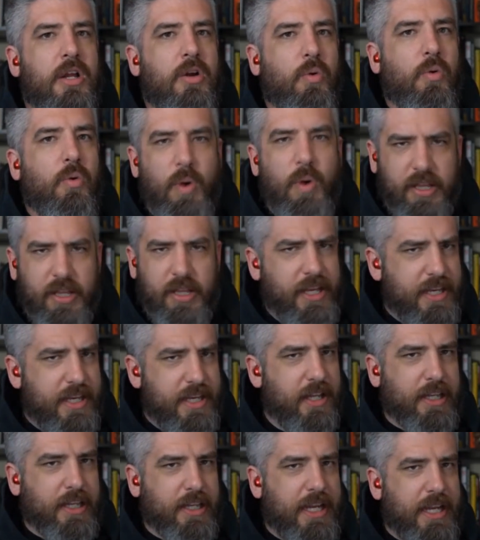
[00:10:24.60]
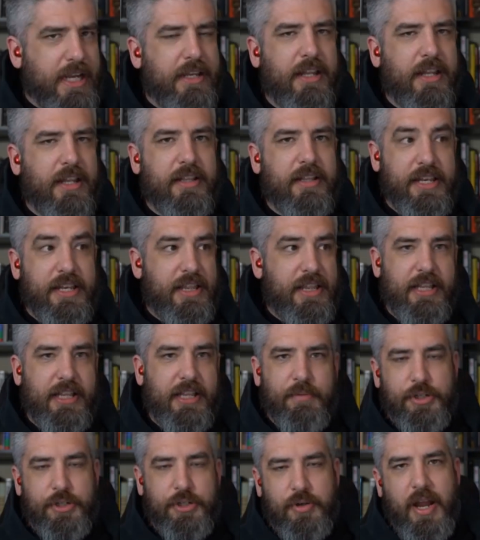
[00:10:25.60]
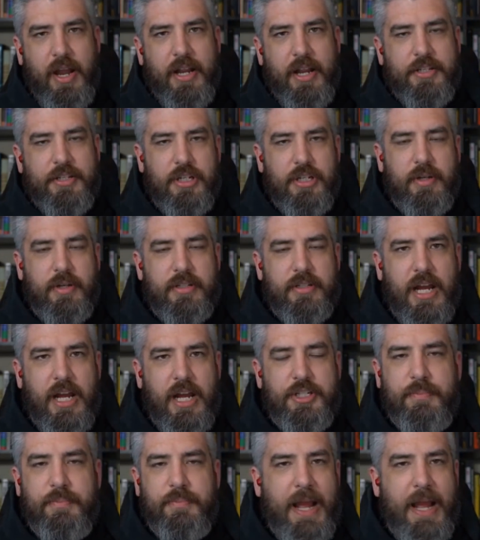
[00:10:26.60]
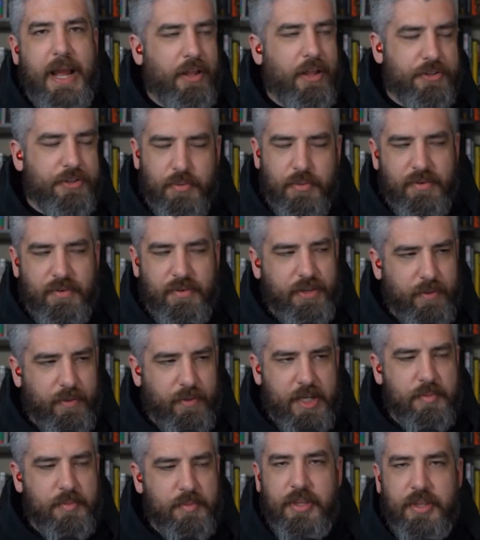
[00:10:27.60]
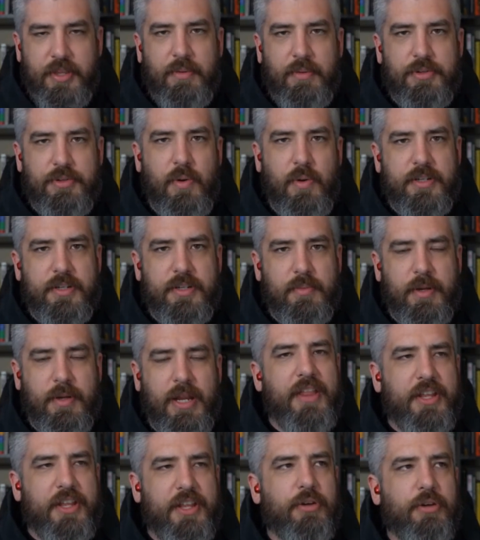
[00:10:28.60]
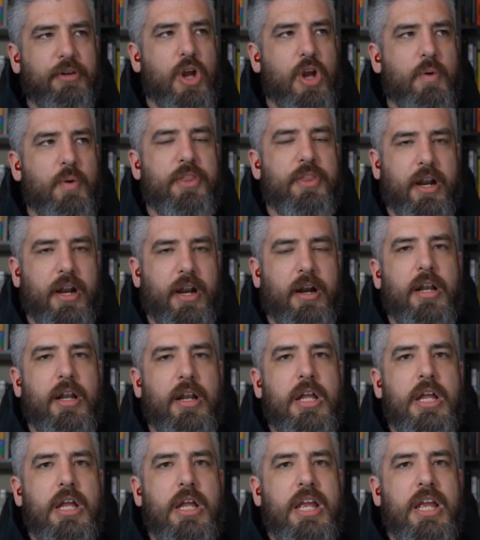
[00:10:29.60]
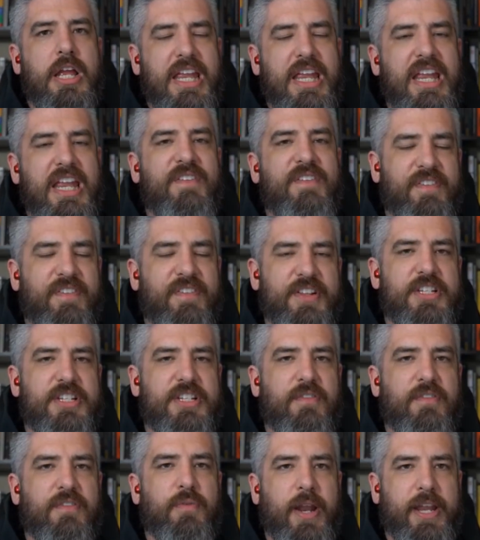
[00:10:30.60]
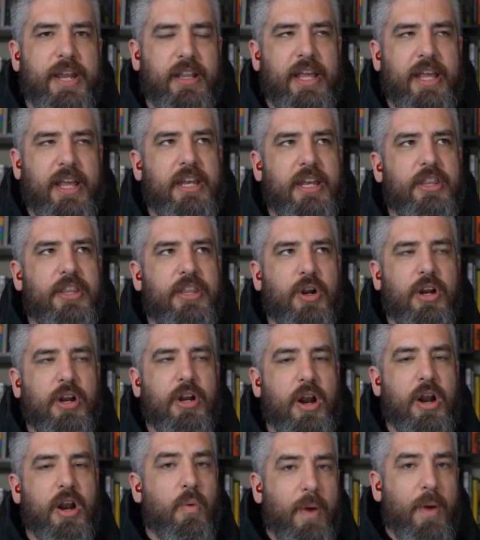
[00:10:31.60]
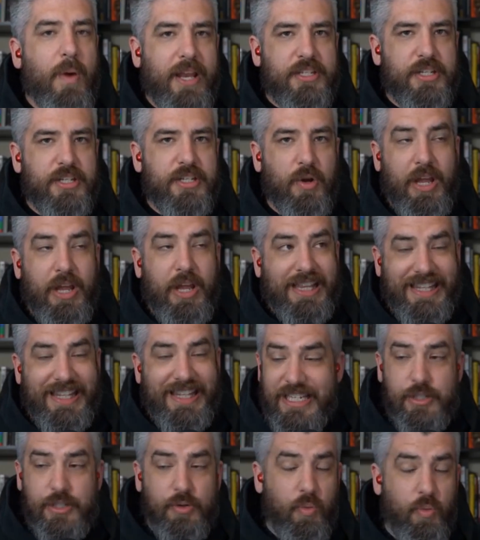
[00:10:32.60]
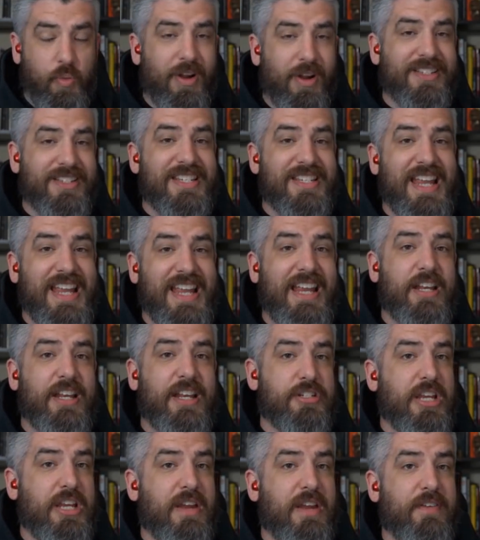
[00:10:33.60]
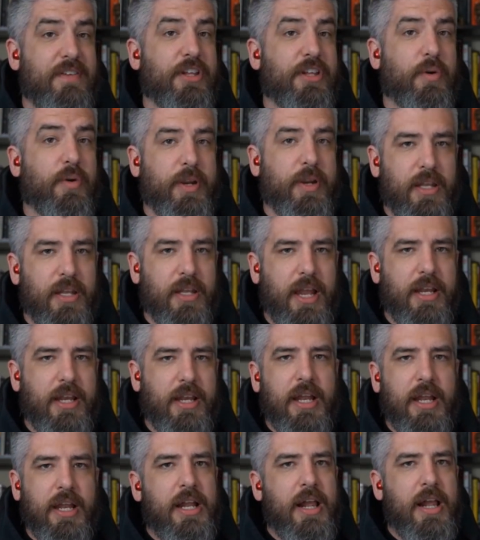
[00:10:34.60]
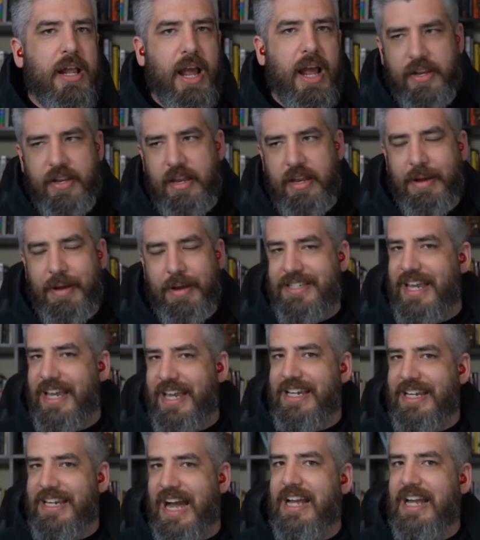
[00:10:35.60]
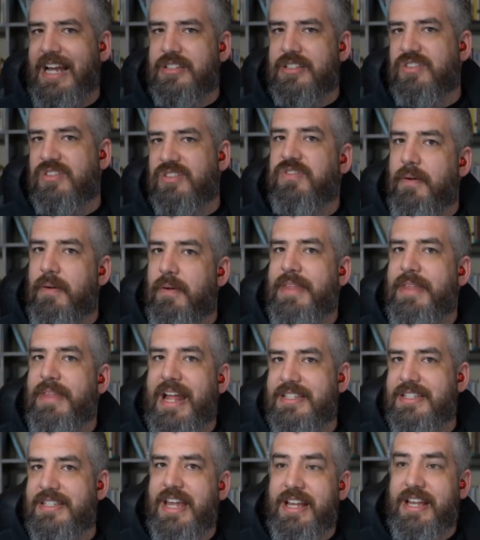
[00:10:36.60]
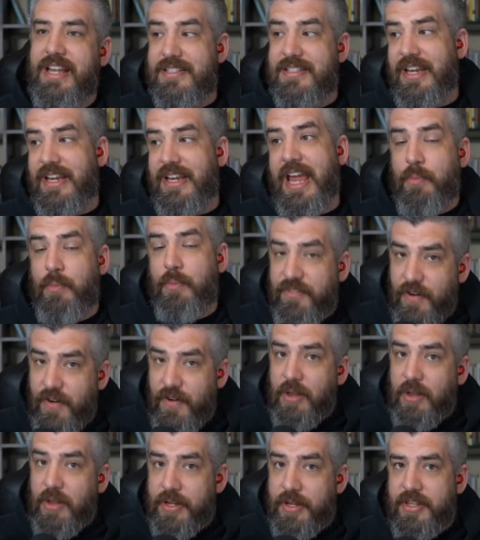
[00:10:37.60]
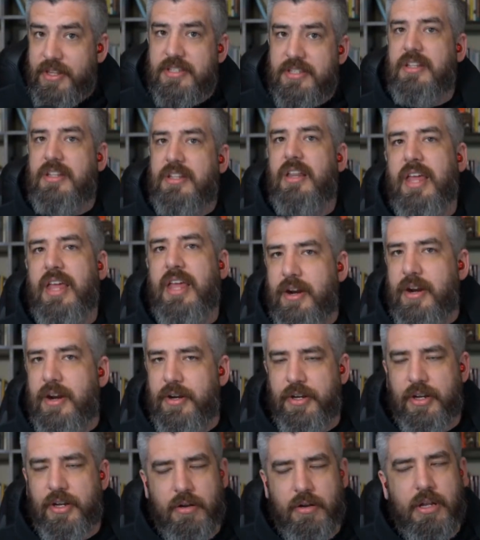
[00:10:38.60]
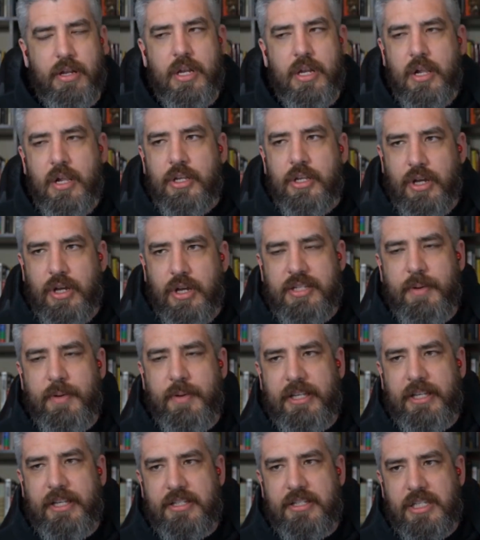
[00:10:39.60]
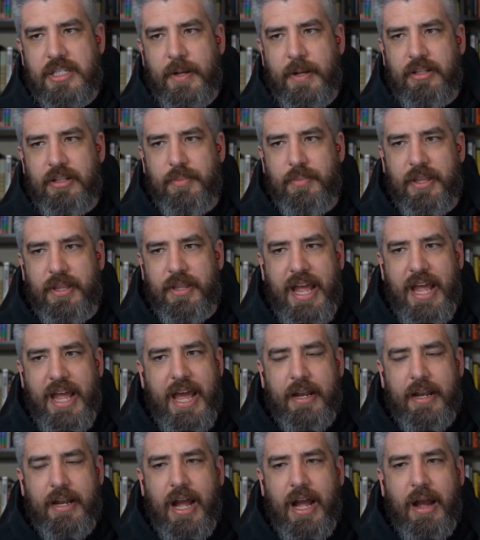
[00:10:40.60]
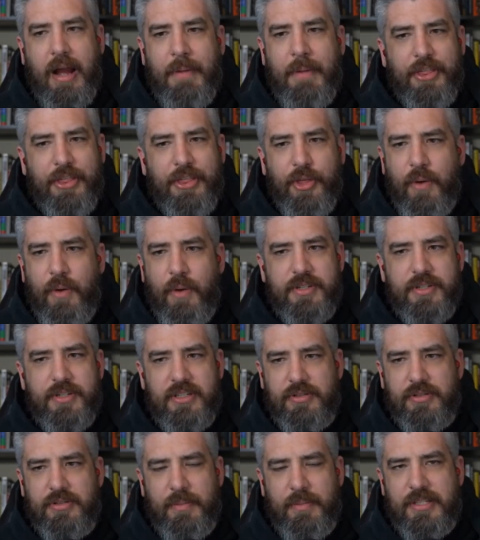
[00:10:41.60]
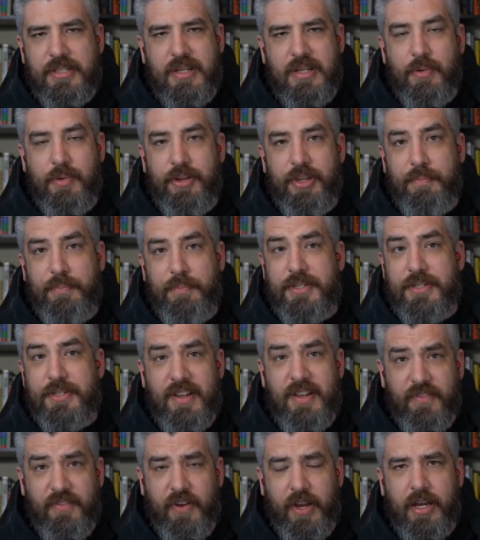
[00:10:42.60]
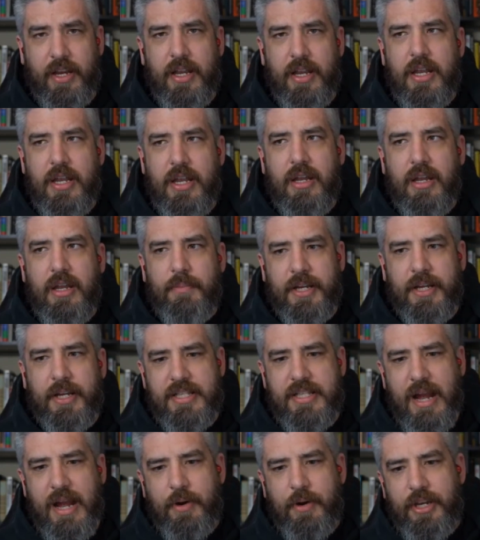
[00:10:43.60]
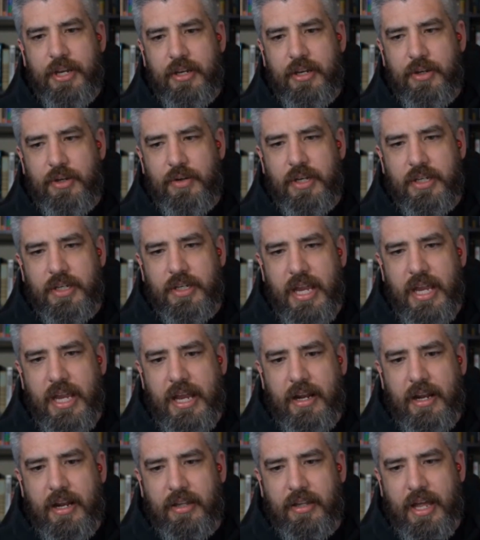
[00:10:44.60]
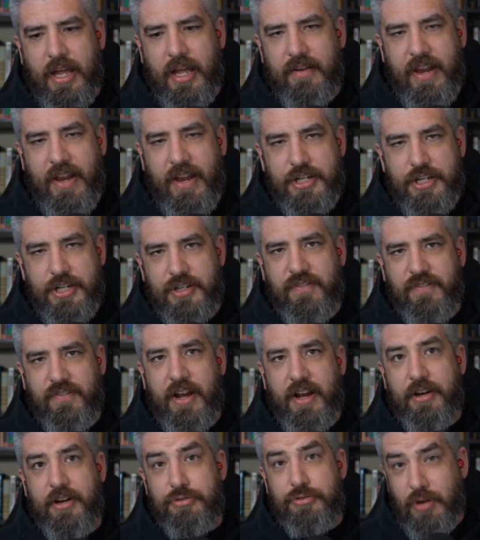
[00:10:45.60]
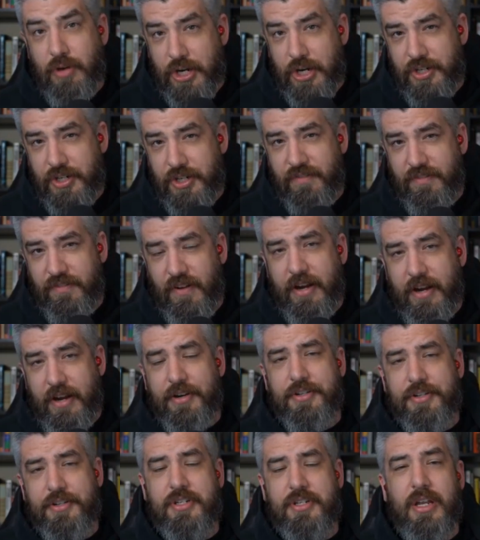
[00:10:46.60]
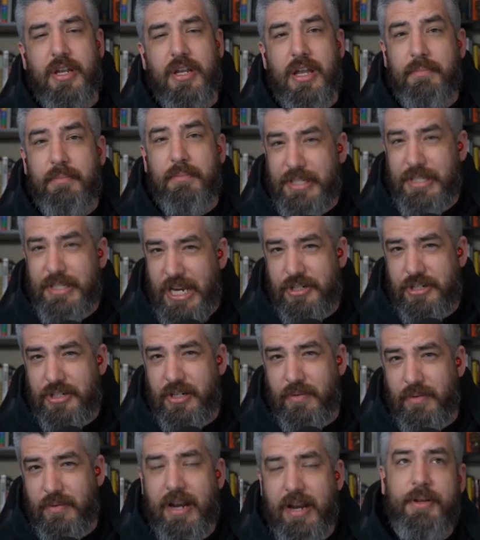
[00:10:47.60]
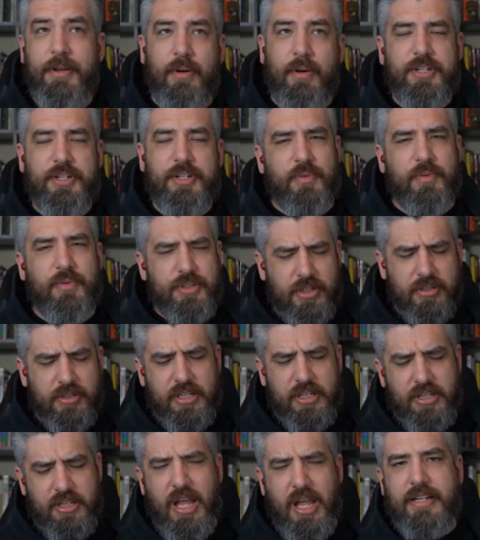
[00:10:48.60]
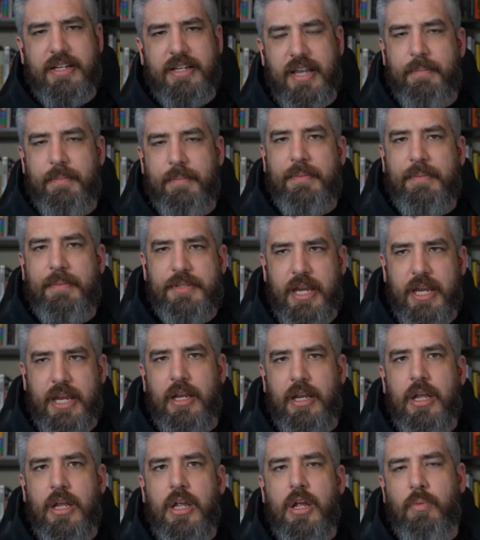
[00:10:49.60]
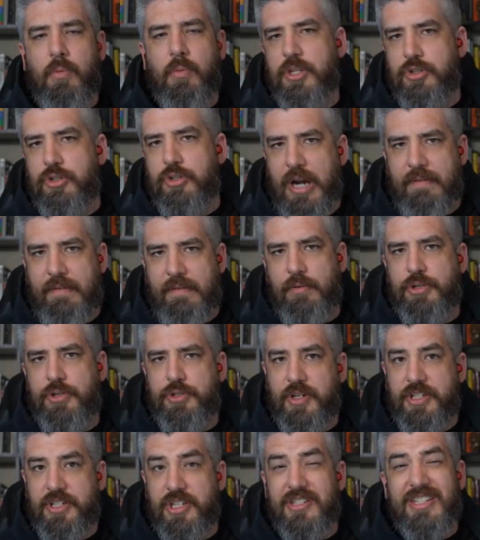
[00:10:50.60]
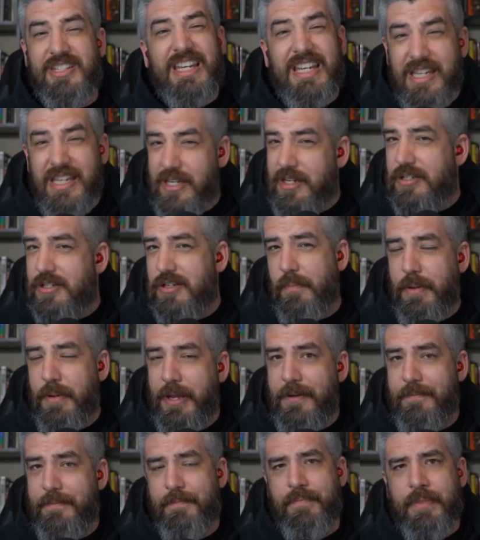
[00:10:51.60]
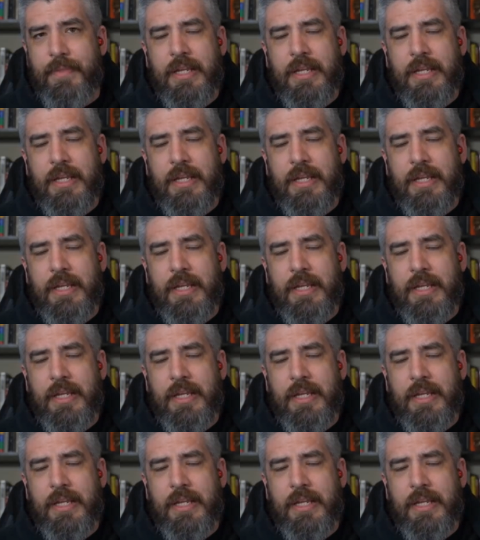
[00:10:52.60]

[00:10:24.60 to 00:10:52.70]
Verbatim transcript: willy-nilly I, like they like they were trying to at tachi palace or whatever the arrangement there was going to be i think they'll go in there even if it's self-regulated they're going to wait until at least one state is giving the green light and then they might take guidance from that state and say, "Hey, we're following this to the letter," you know. So I expect I suspect it will be that. I, my thought was it was going to be somewhere in the Pacific because that way you, you, could get a lot of Asian fighters, Russian fighters, mm. potentially. Right? I mean, the Russian ones it's a lockdown, but I'm saying once travel restrictions ease a bit.